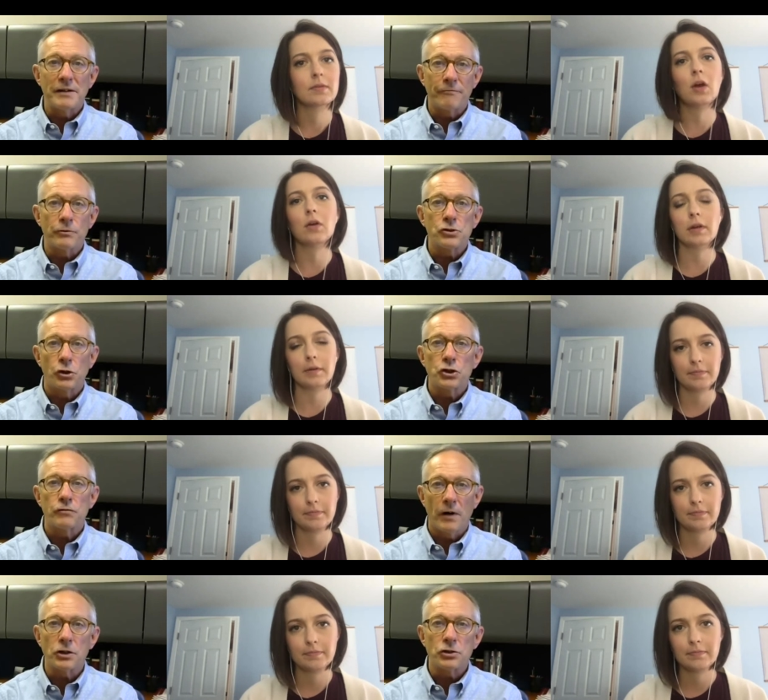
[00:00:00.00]
Speaker 1: different okay. search
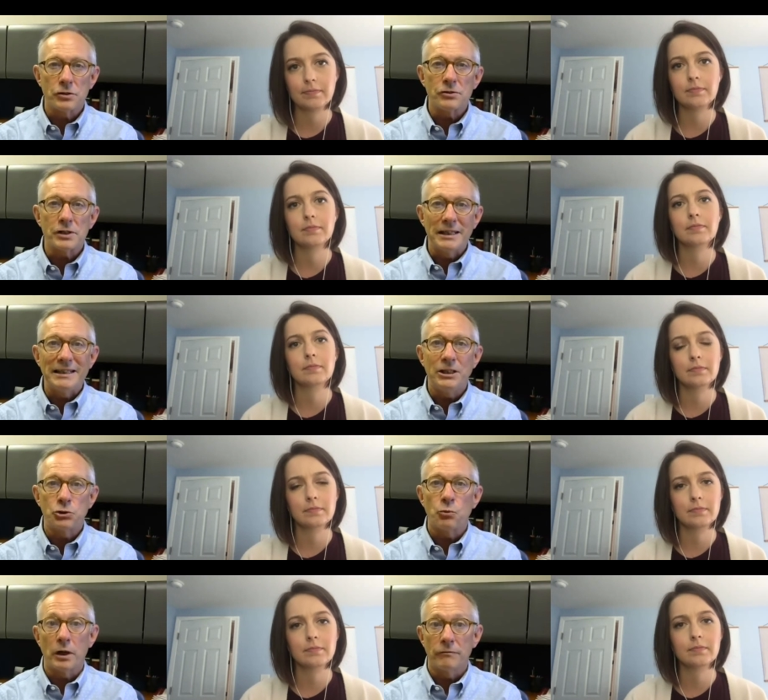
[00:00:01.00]
functions in
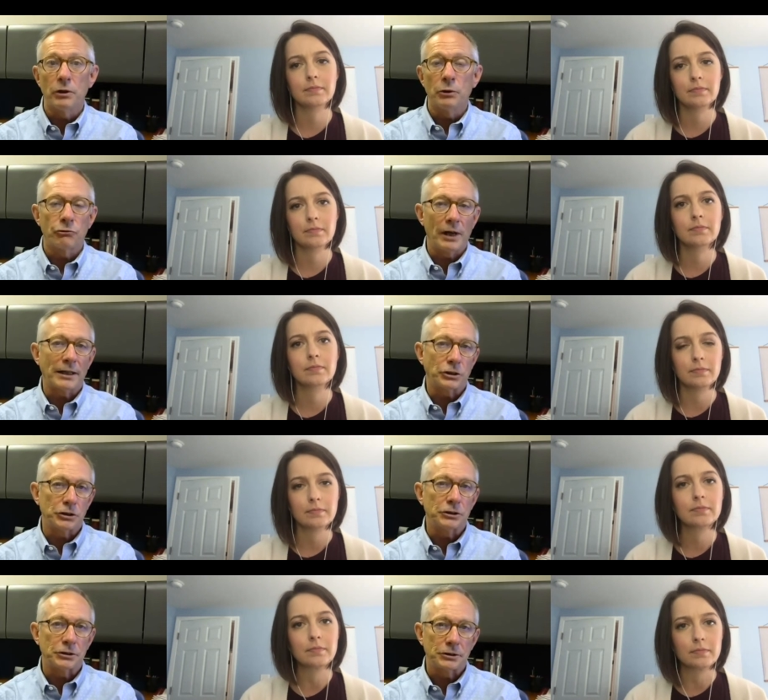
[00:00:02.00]
each one of those
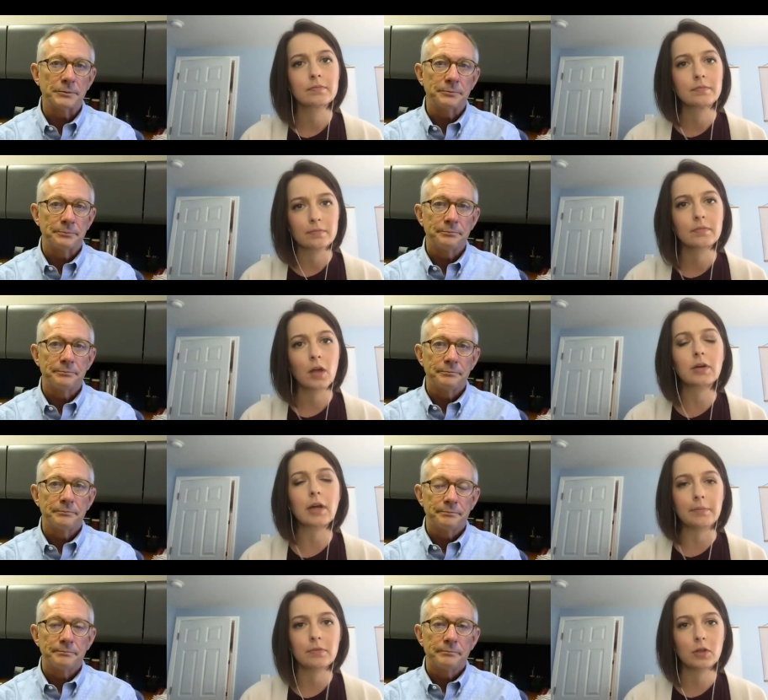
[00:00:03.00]
sections.
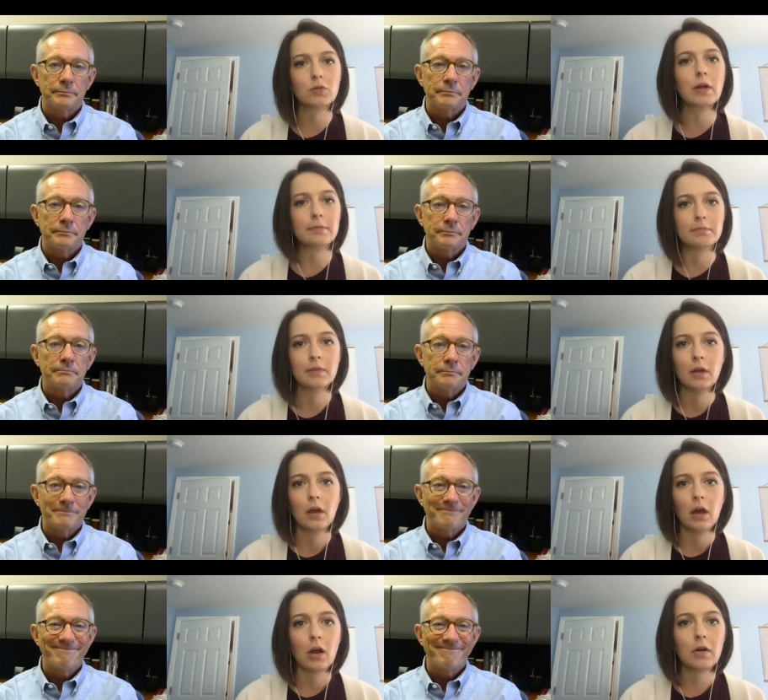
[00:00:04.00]
Okay,
Speaker 2: great.
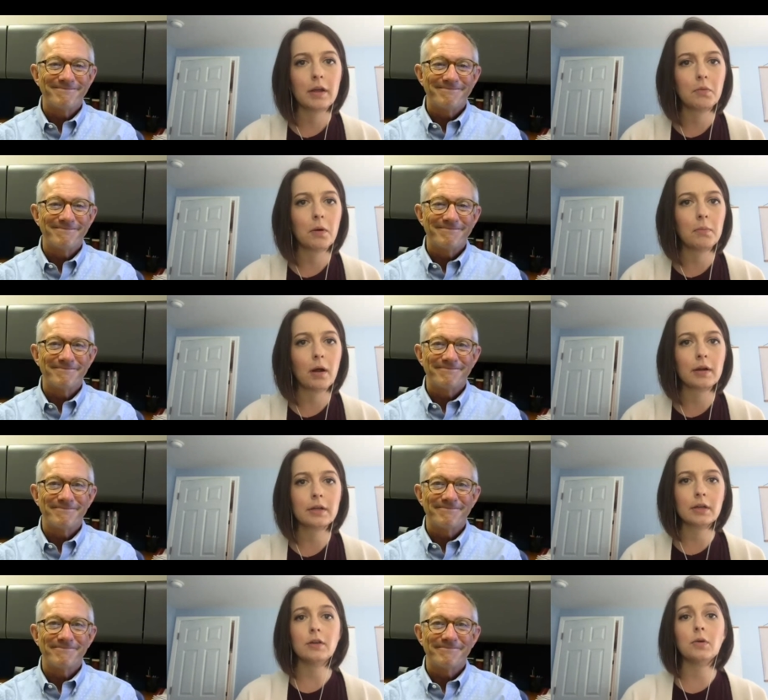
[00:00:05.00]
All right, well,
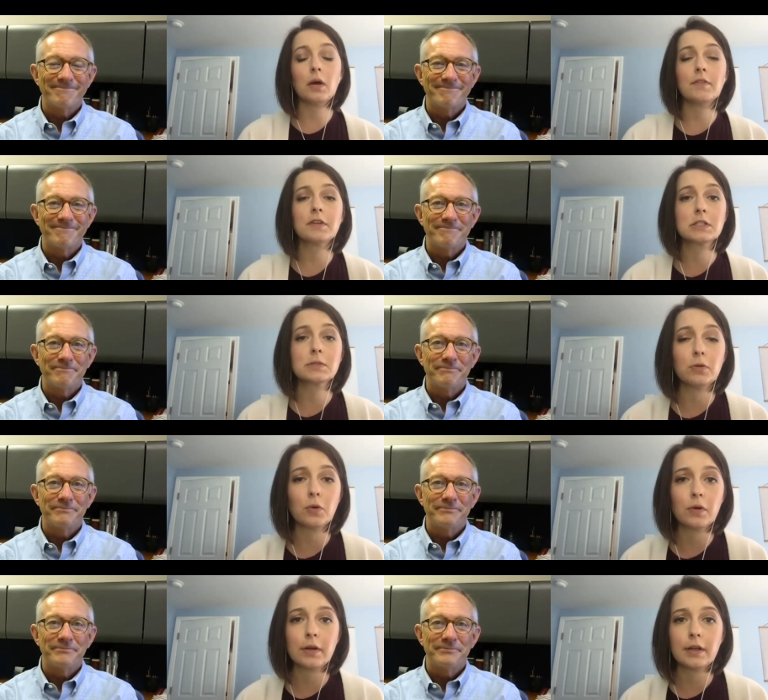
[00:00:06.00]
Mark, you have
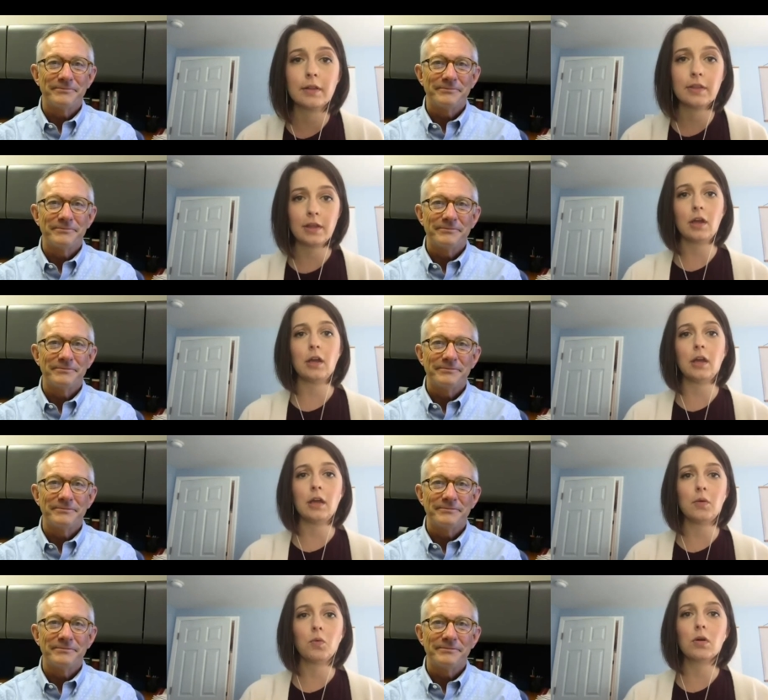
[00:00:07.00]
explored
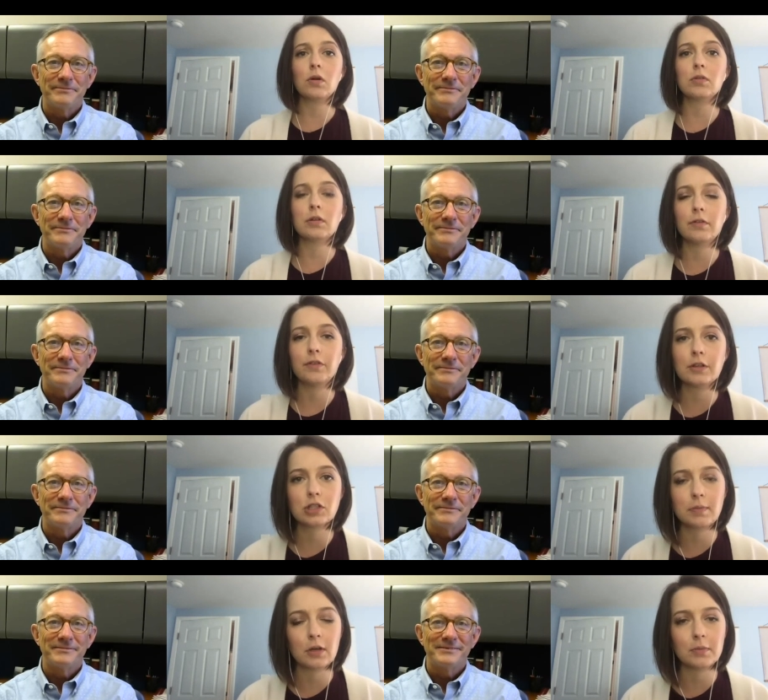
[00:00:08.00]
the world of
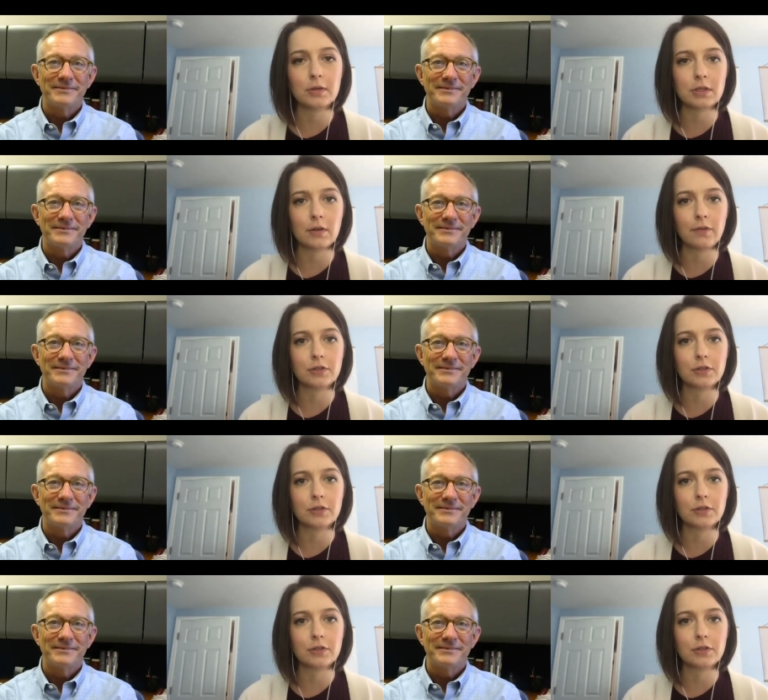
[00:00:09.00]
instrumental music for